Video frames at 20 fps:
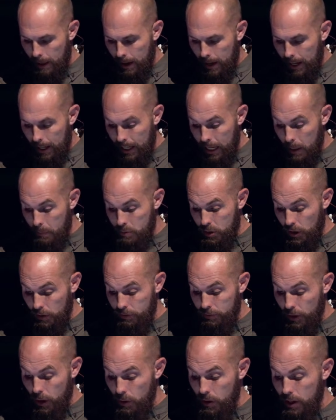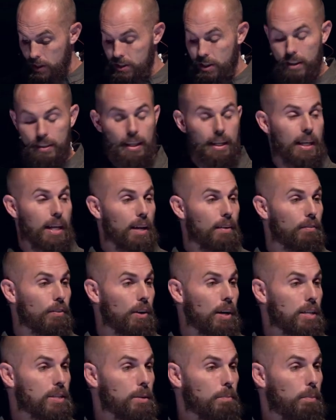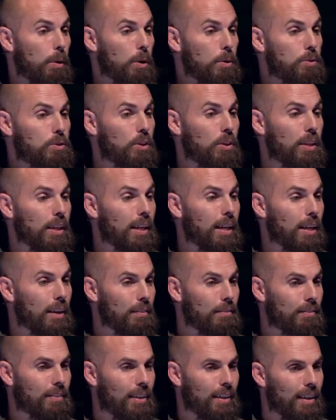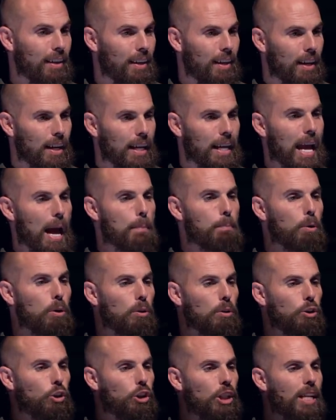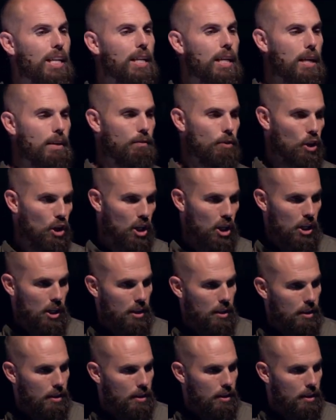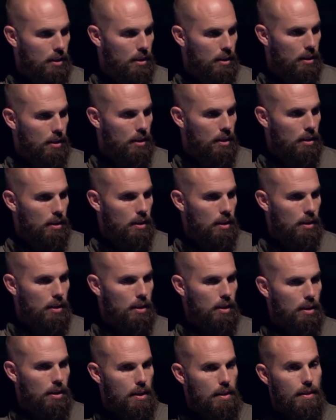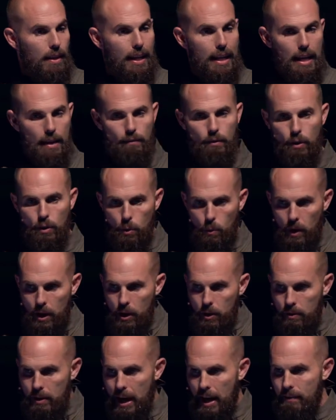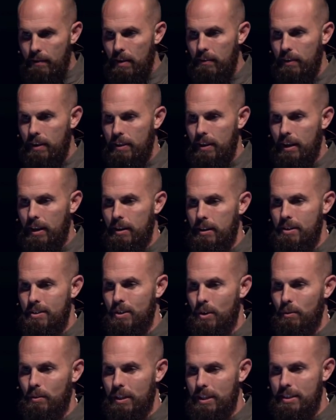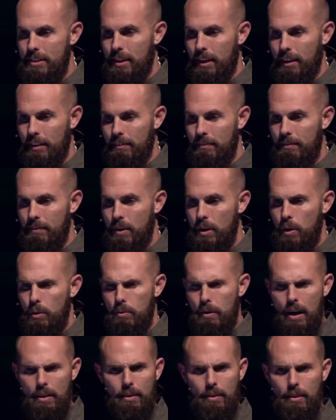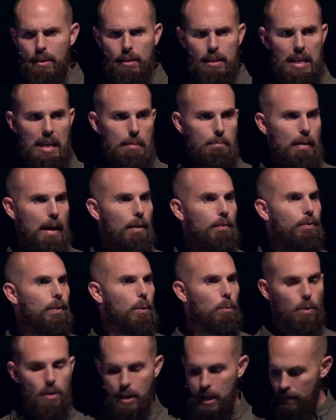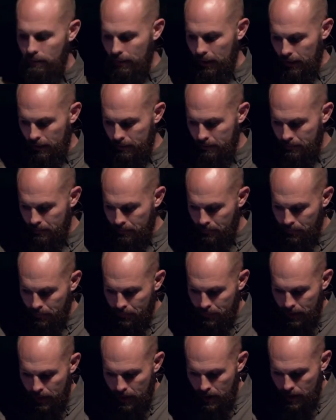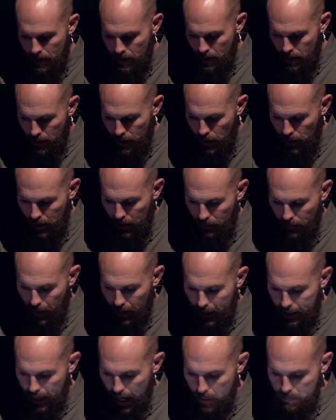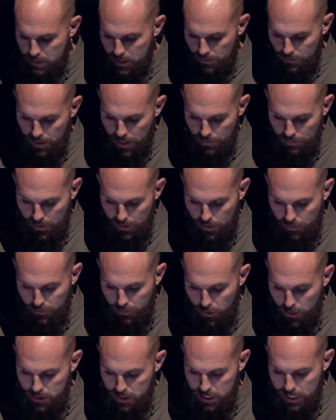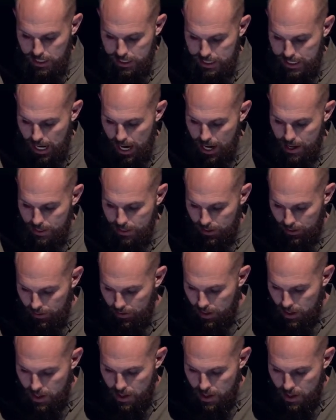It keeps our focus on the giver as opposed to the gift. Capital G giver. The giver, the one who gave everything in his only son, rather than the amount that we're giving. There are different types of giving. The first is tithing.